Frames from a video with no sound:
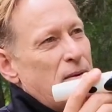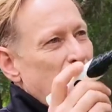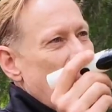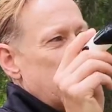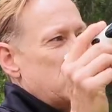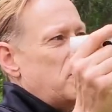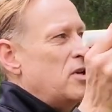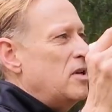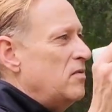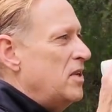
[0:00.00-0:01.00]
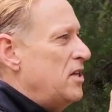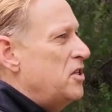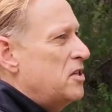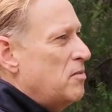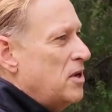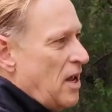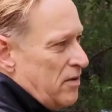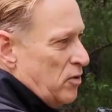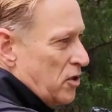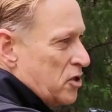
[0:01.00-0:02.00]
You know, it's pretty easy to,
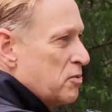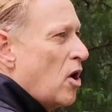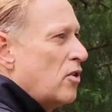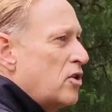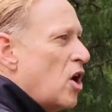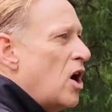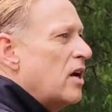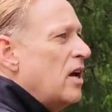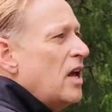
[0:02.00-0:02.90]
and with a smaller dog,